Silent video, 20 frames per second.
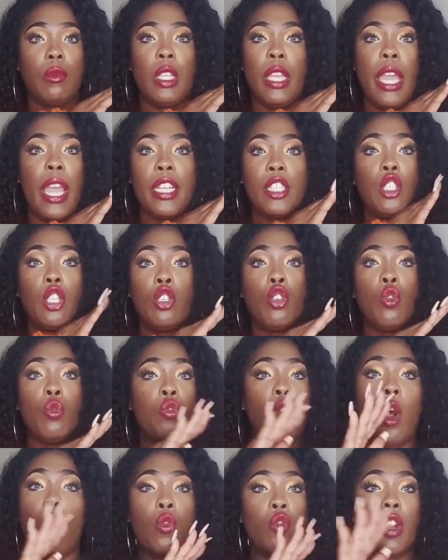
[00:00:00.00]
you
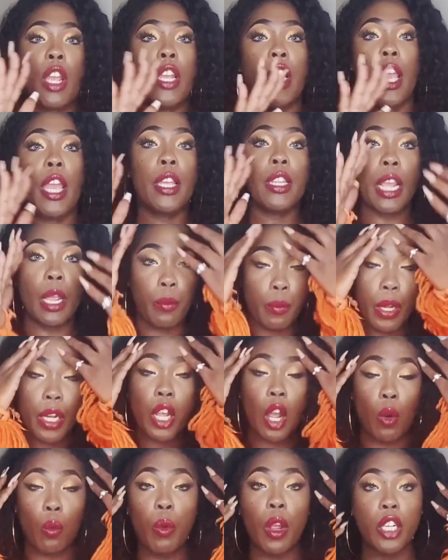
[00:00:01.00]
know, they really
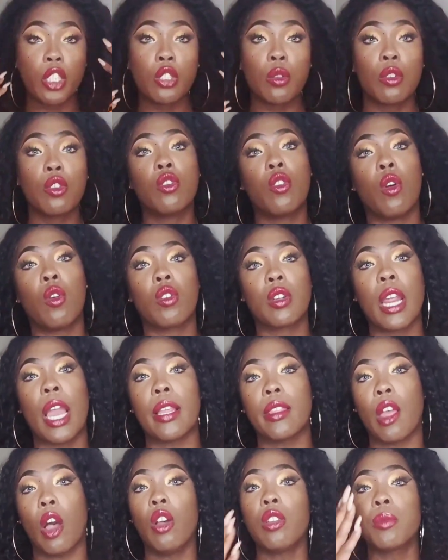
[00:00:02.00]
gonna rush you, and those
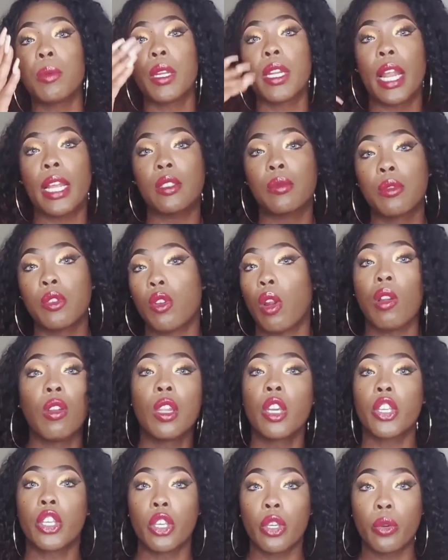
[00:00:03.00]
are the nights when you don't
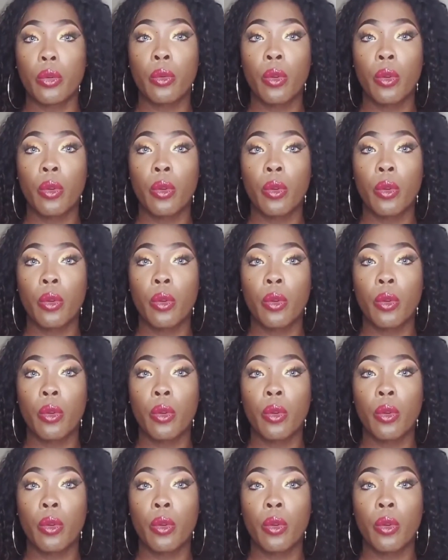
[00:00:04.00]
look cute.